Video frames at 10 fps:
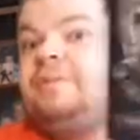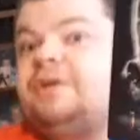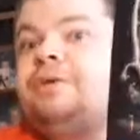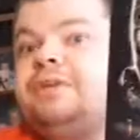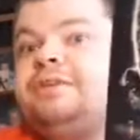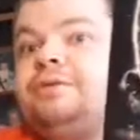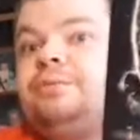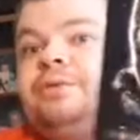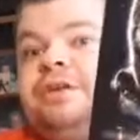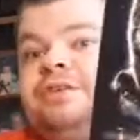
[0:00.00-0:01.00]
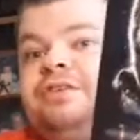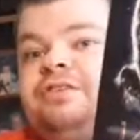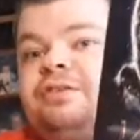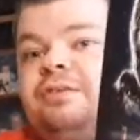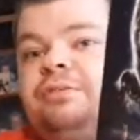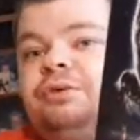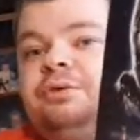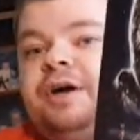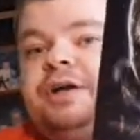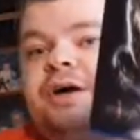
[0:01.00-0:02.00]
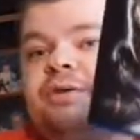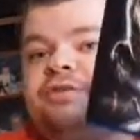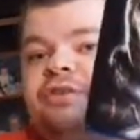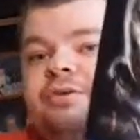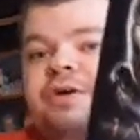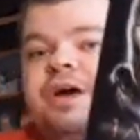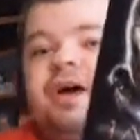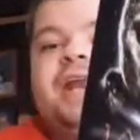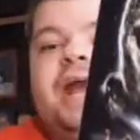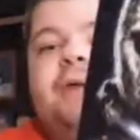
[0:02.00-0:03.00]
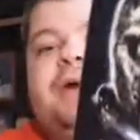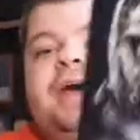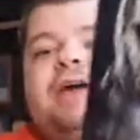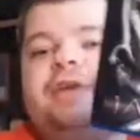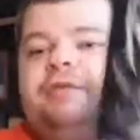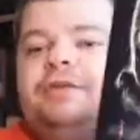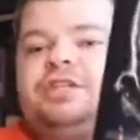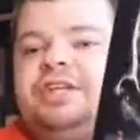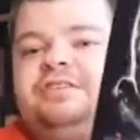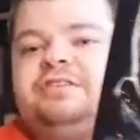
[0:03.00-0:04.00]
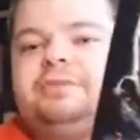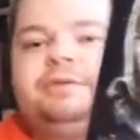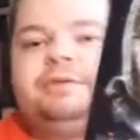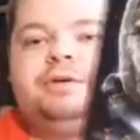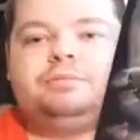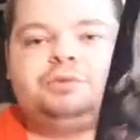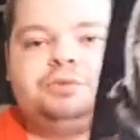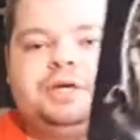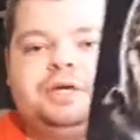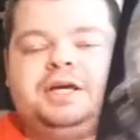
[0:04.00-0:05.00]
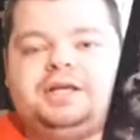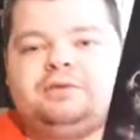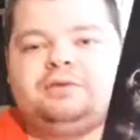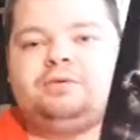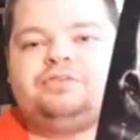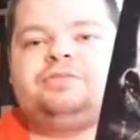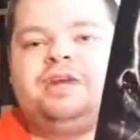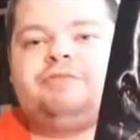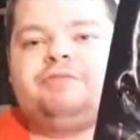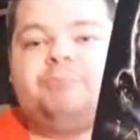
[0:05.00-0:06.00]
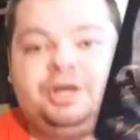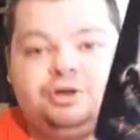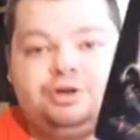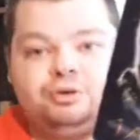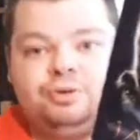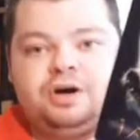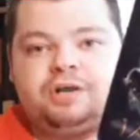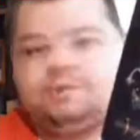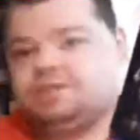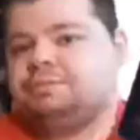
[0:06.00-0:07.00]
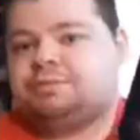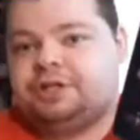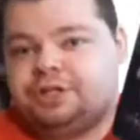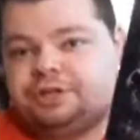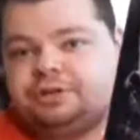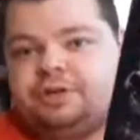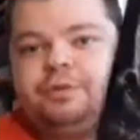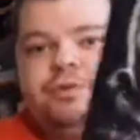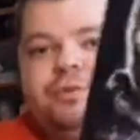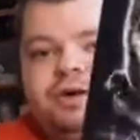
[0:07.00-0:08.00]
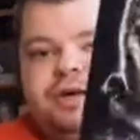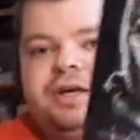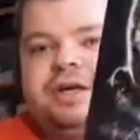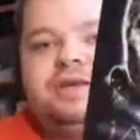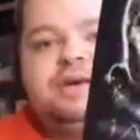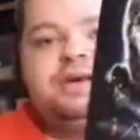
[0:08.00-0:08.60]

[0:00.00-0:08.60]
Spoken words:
you know, it did look pretty decent on Blu-ray, you know, so now I have every Jason movie on Blu-ray, and of course, if they ever make a new one, which I'm pretty sure they will one day,